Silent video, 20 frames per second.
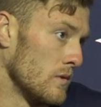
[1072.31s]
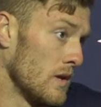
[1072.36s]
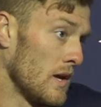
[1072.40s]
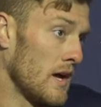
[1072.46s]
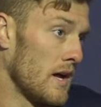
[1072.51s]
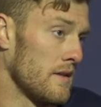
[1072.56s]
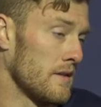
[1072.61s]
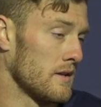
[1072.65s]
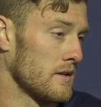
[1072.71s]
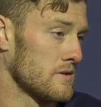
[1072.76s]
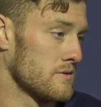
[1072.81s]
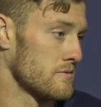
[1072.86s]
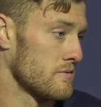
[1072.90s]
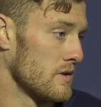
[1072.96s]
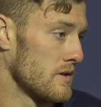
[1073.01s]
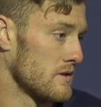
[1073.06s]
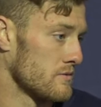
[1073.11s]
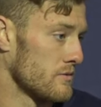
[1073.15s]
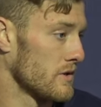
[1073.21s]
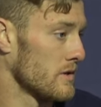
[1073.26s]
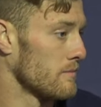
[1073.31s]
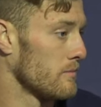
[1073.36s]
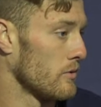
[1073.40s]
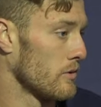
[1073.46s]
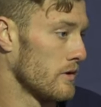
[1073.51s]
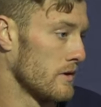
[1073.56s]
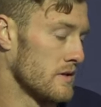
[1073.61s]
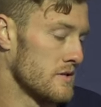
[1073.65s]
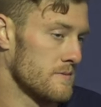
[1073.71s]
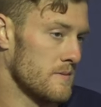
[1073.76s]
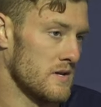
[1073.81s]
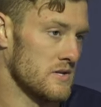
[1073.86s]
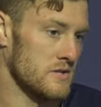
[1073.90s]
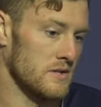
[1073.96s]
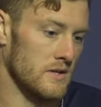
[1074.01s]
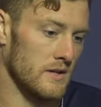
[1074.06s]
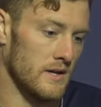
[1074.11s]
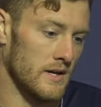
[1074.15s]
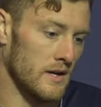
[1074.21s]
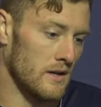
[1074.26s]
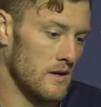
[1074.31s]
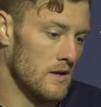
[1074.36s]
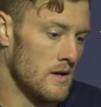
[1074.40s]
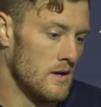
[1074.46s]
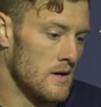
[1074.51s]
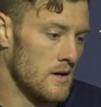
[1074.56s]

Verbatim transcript: the yeah, I think it's, it's really important, especially, like,